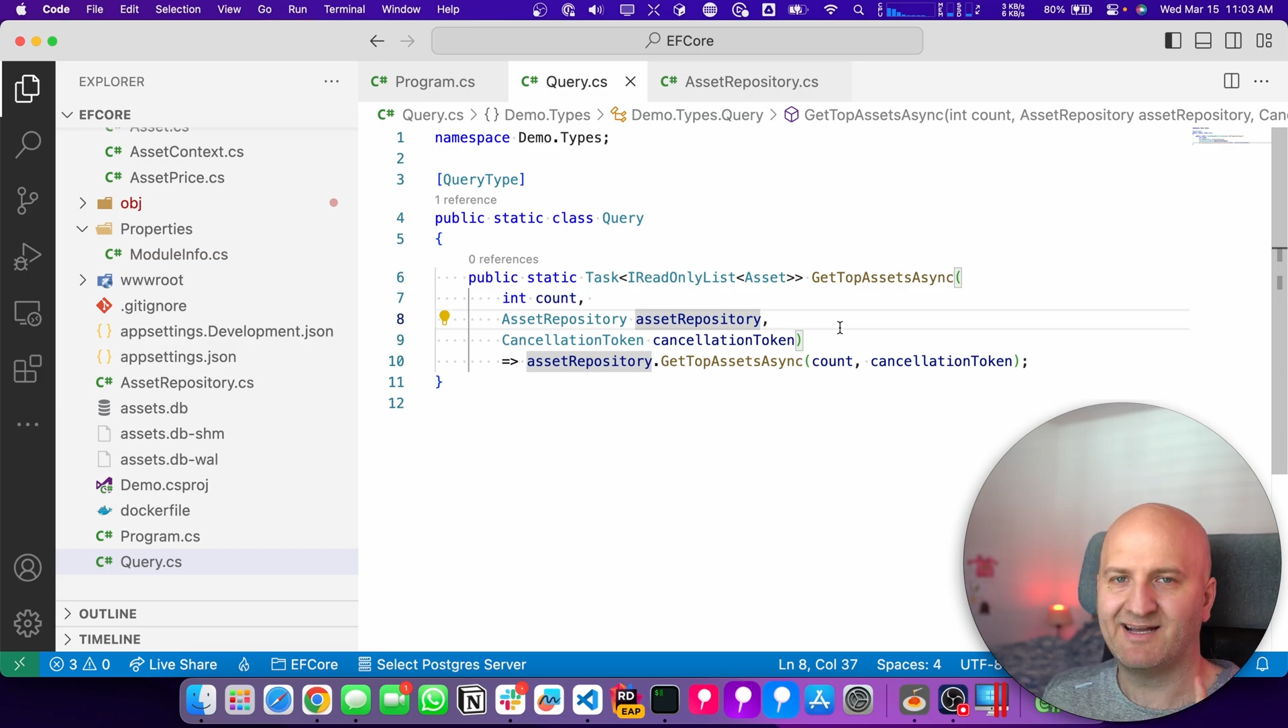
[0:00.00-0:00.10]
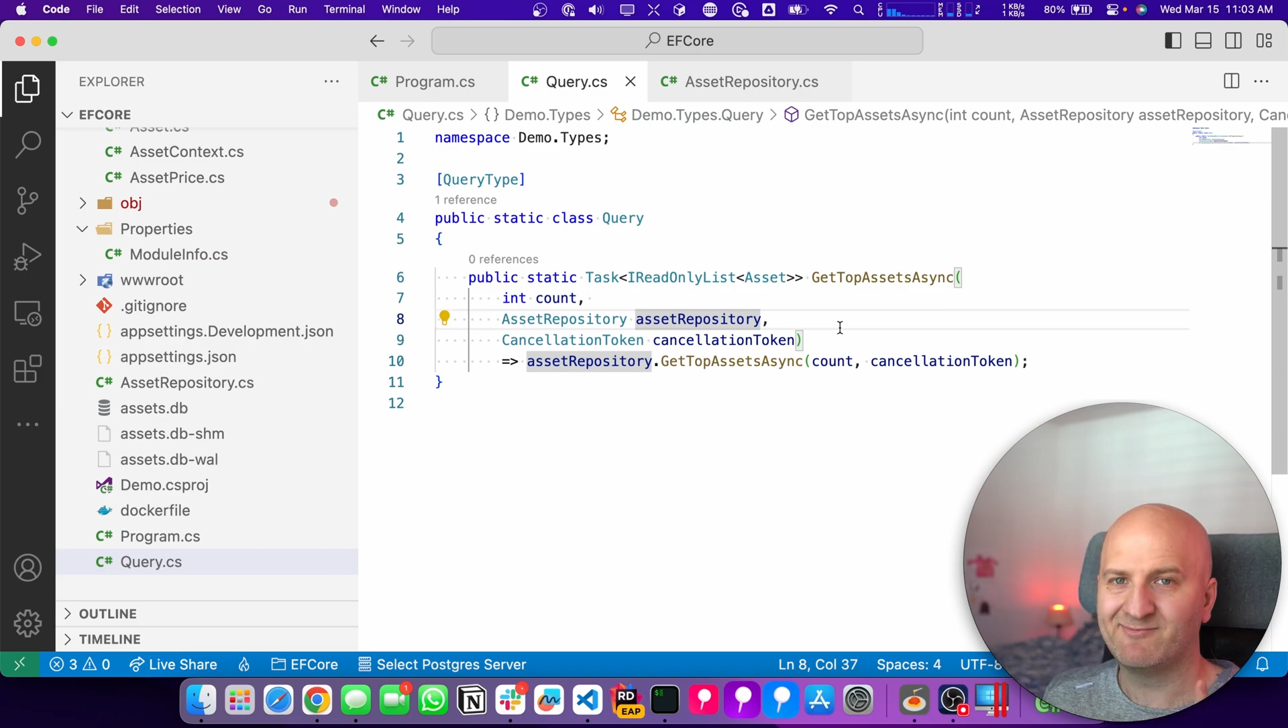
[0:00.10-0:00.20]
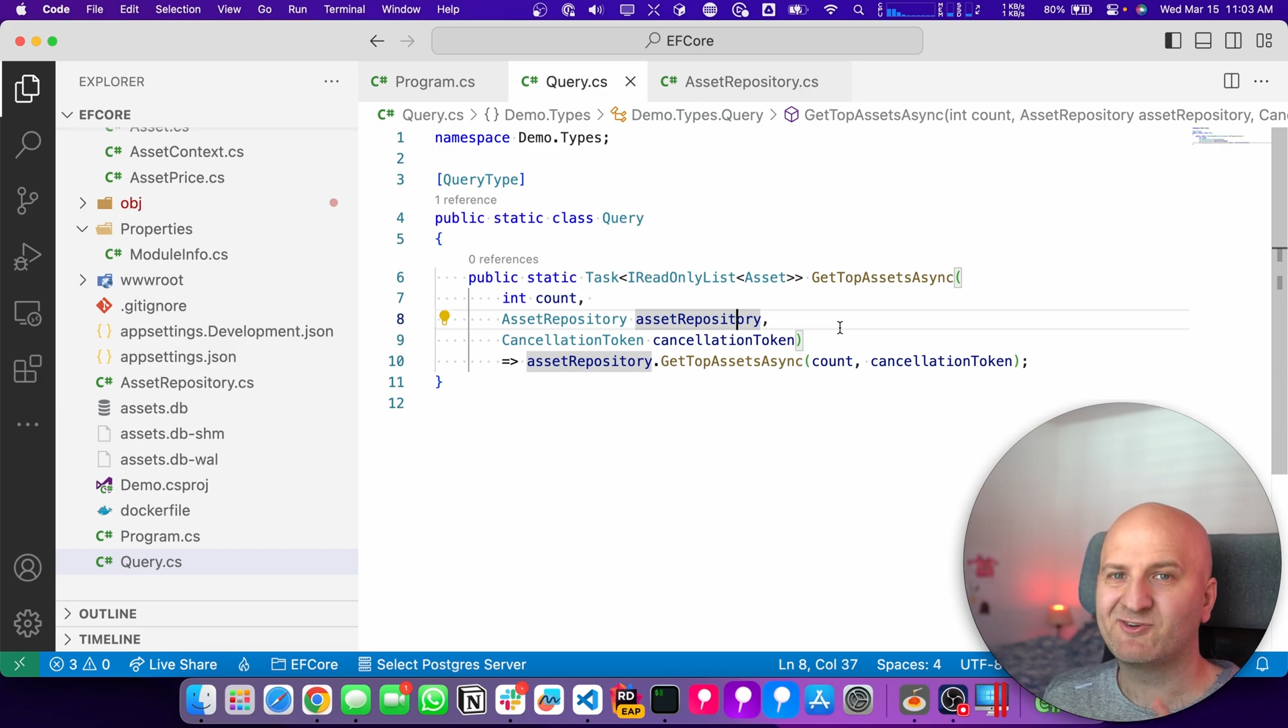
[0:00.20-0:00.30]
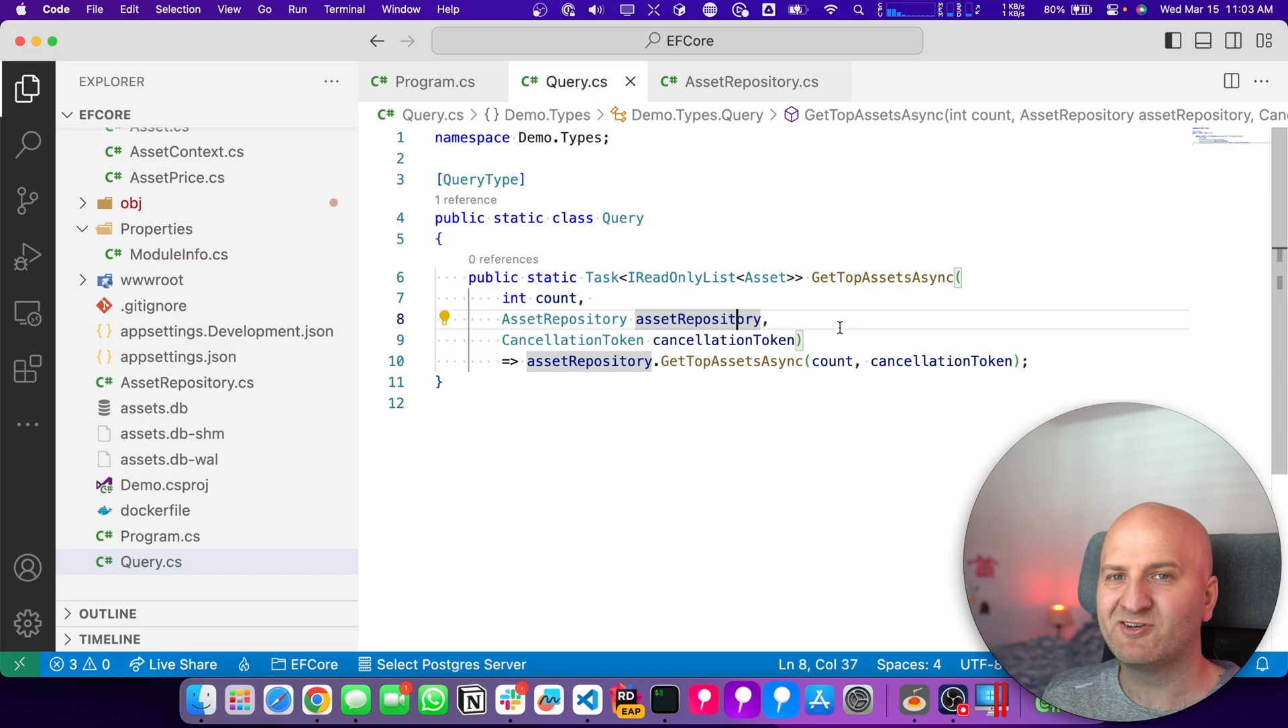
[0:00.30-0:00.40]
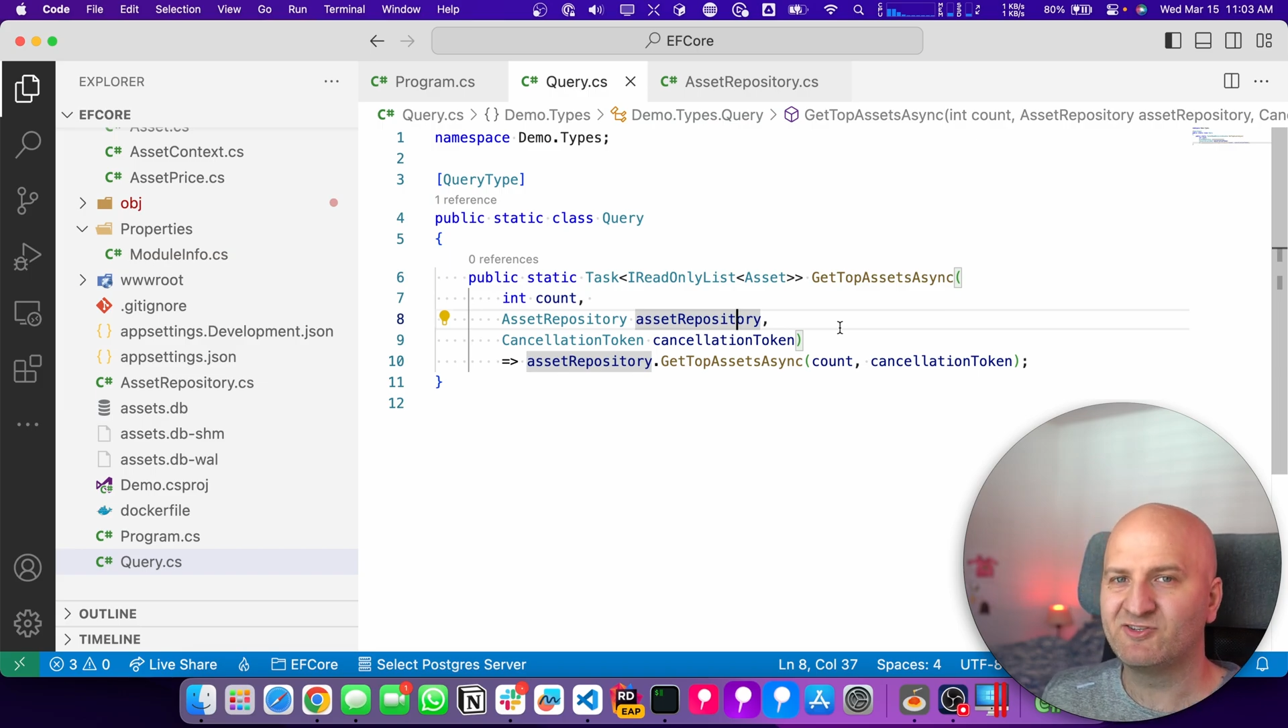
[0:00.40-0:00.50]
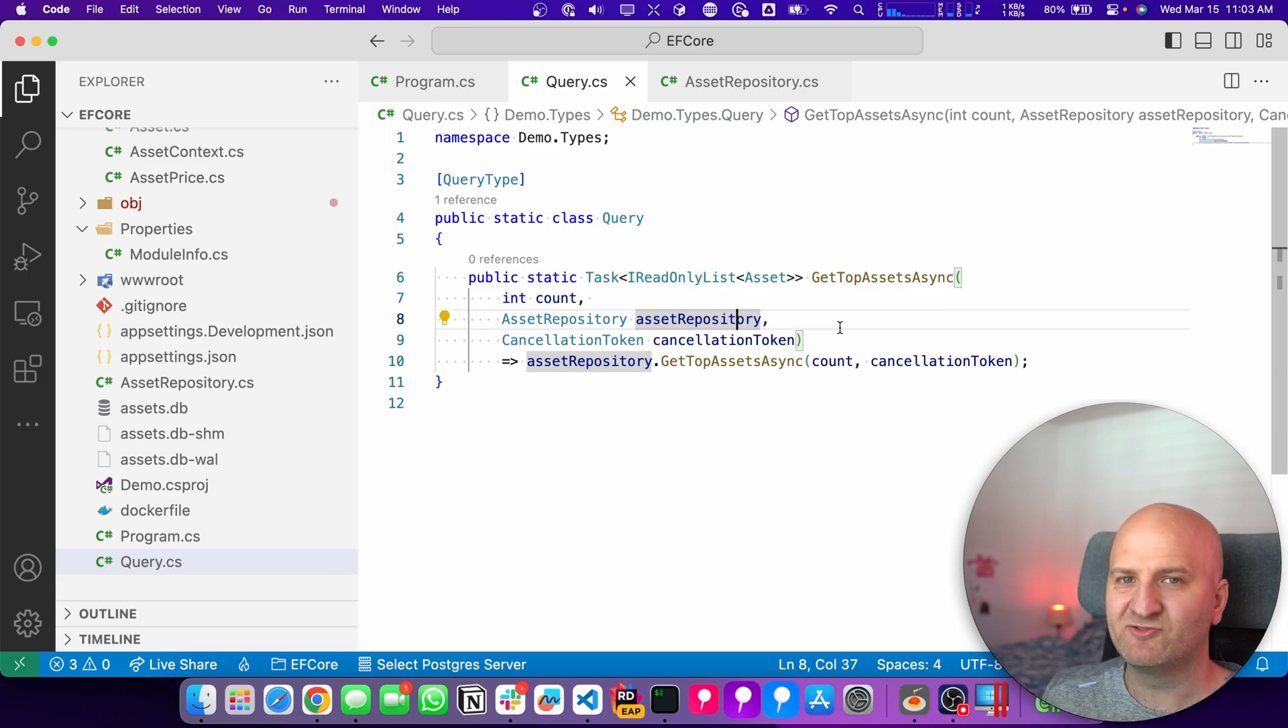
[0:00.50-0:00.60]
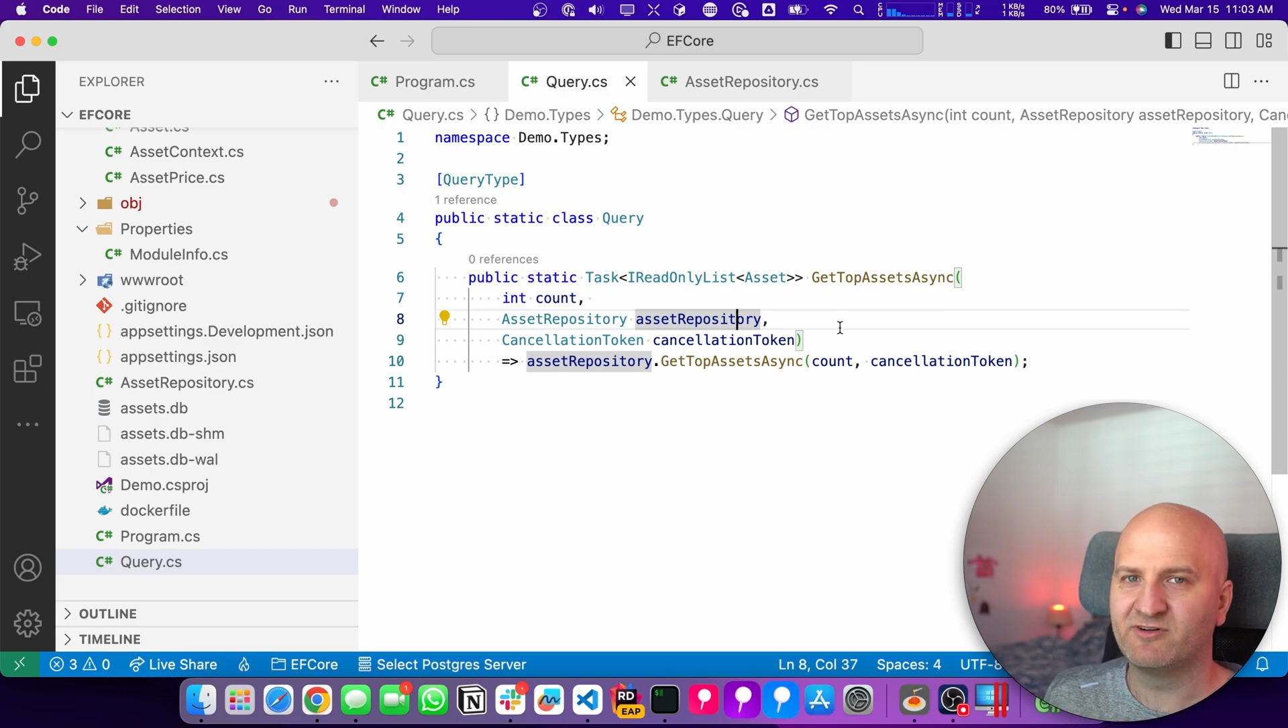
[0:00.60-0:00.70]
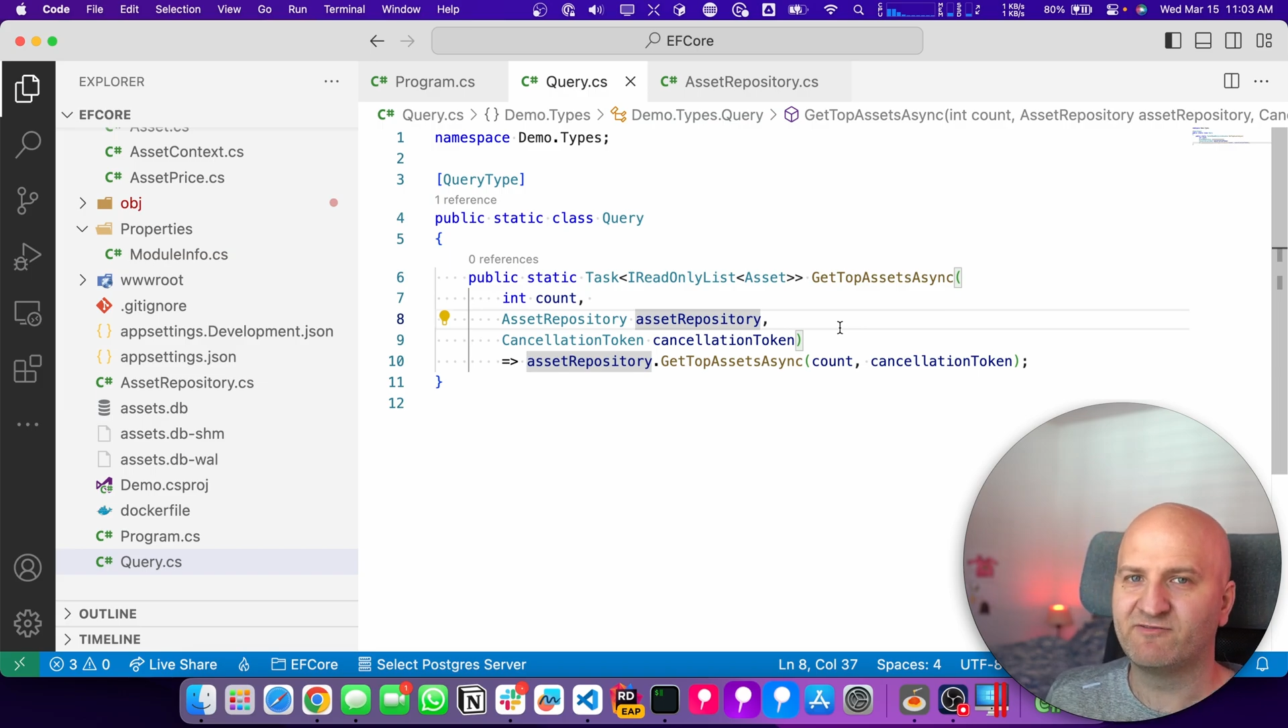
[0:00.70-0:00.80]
I'm gonna do a